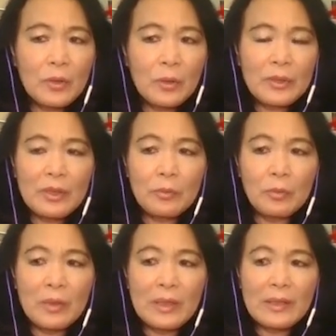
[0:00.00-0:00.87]
Nobody
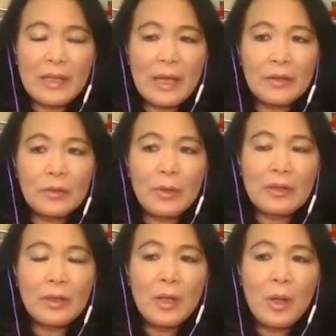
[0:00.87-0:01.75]
really cared
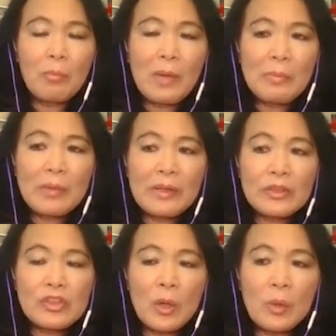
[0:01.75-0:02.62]
whether my
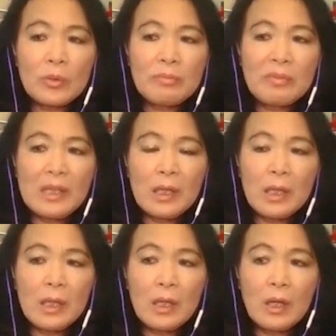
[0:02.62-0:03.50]
mother told me
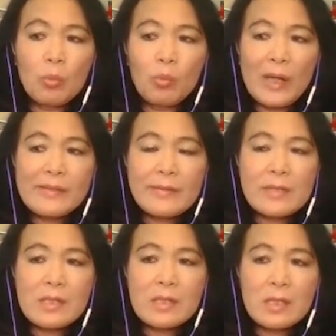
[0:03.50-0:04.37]

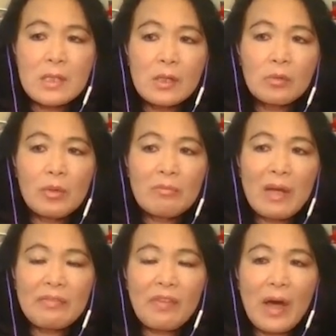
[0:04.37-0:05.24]
once when
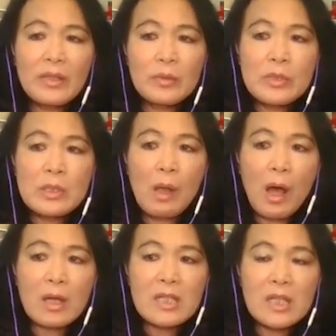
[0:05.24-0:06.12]
my father was
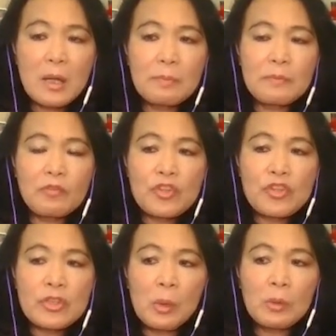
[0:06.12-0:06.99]
locked up for
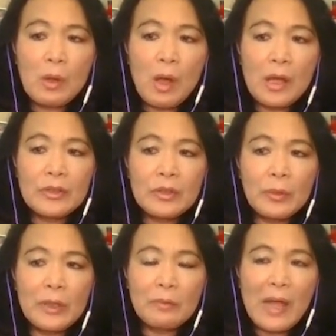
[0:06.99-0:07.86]
so long,
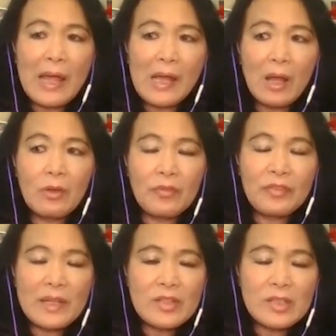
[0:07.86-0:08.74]
we ran out of
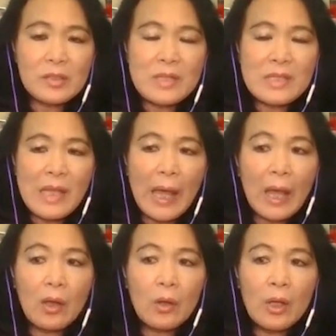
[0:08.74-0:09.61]
things to
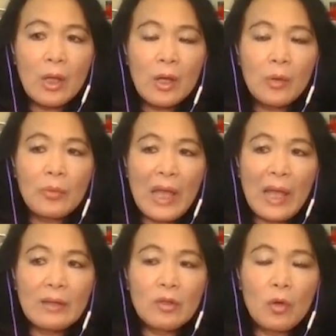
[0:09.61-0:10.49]
sell. We
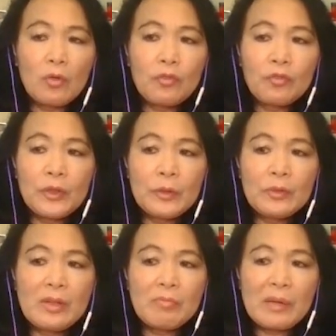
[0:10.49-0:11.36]
had no
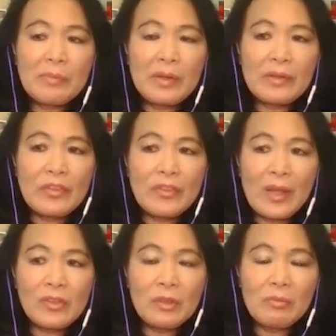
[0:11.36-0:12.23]
food. And my mother
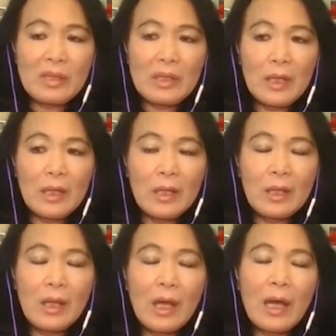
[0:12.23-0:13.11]
said to me,
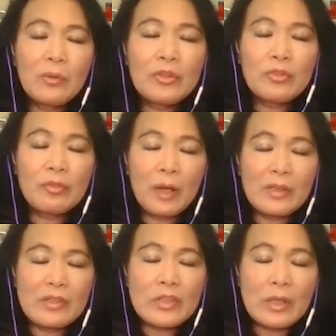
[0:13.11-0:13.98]
I was
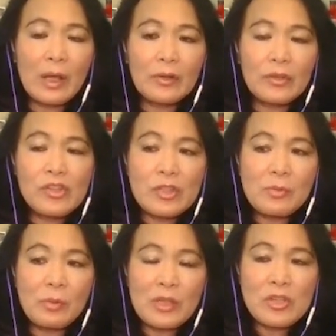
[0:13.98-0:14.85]
very scared.
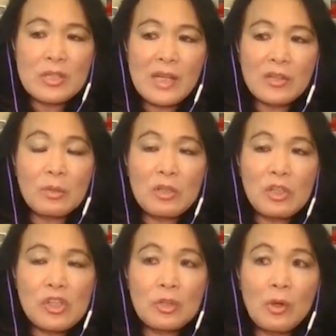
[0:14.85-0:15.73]
When she said to
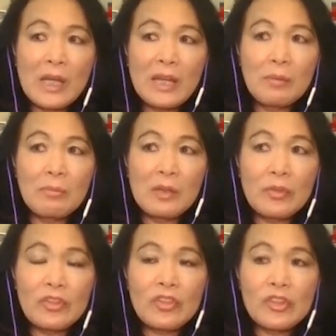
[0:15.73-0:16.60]
me, she looked at me
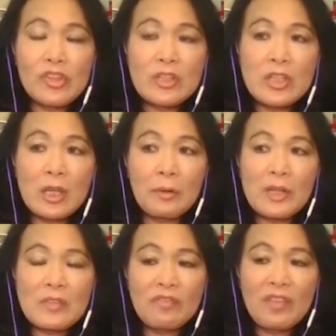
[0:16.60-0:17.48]
with such a
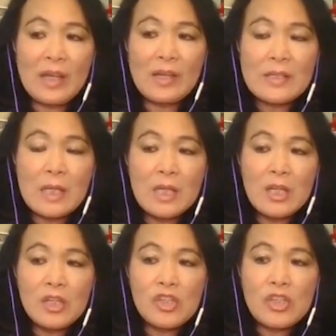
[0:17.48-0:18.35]
serious face.
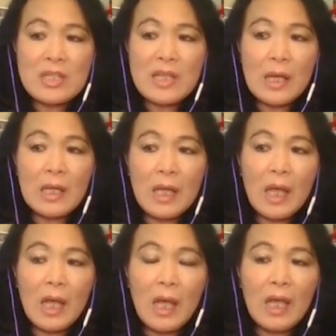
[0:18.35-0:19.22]
She said,
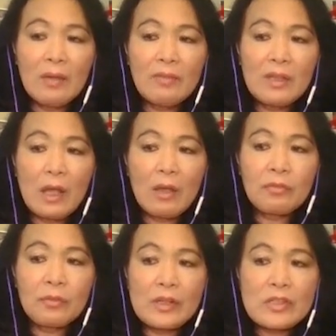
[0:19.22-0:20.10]
even
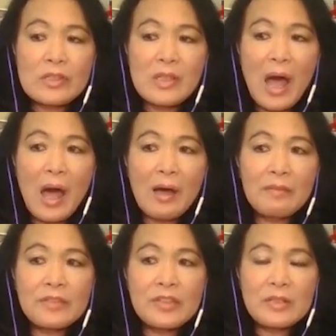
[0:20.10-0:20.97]
if we
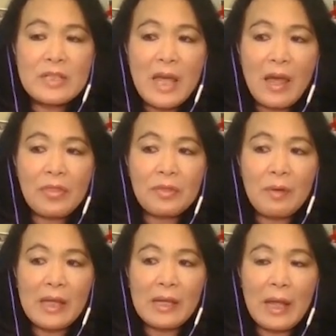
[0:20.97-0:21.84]
starve to death
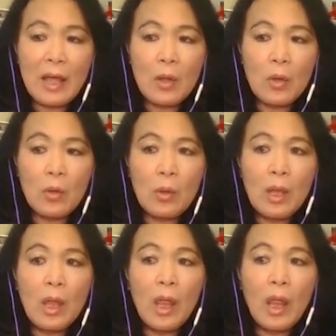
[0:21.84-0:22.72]
right now,
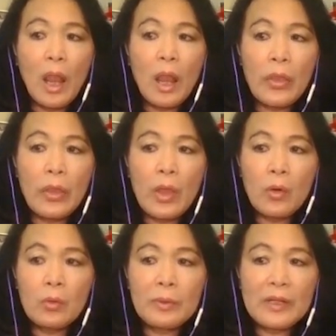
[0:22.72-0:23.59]

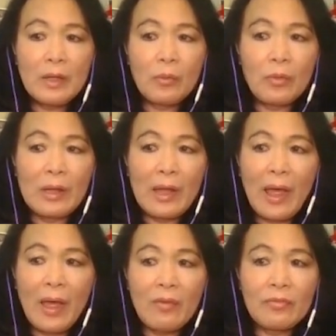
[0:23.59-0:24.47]
nobody would
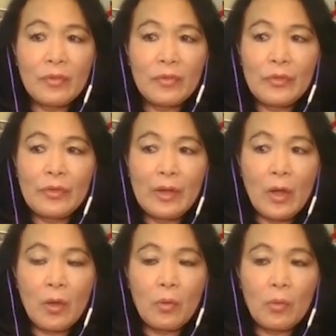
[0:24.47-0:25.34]
ever
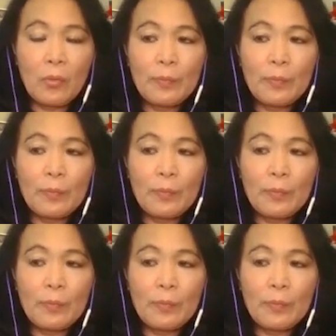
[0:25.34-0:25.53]
know.